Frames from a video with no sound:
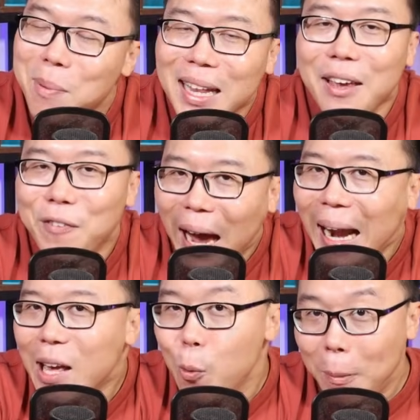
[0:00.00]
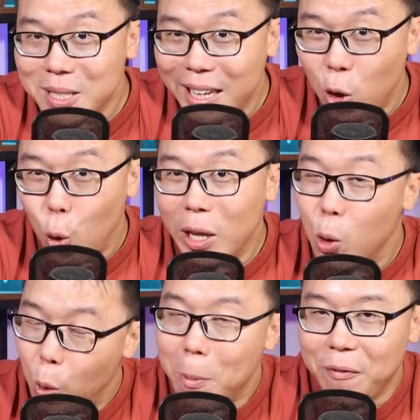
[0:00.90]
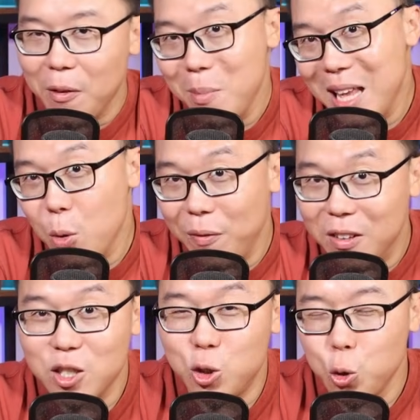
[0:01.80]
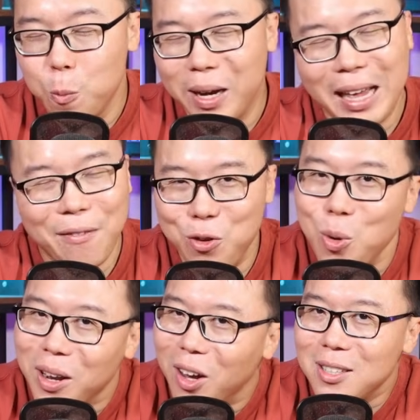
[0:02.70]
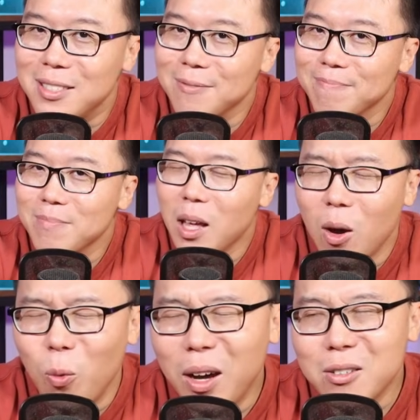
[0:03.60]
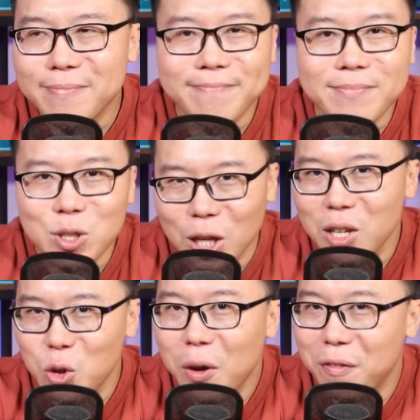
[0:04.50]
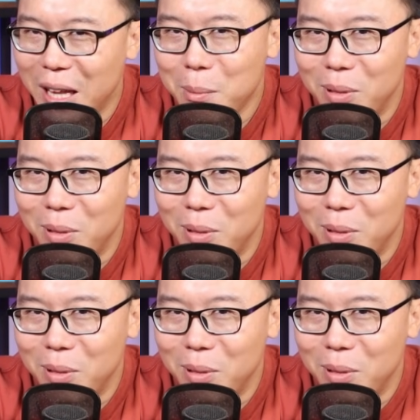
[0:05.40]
believe any website owner will be familiar with this too, but if you are not, well, you are flying